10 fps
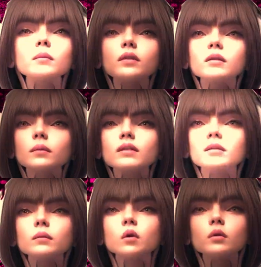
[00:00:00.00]
But among
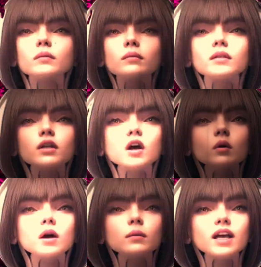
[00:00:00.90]
them all, the
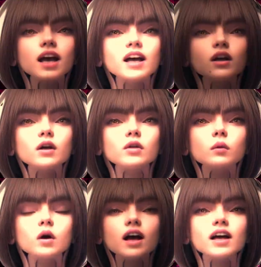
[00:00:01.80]
corrupt AI called
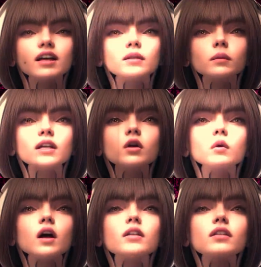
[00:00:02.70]
Orion has been the
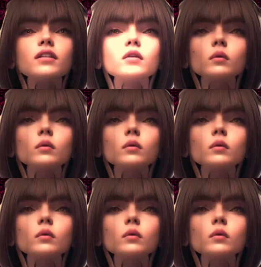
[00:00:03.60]
greatest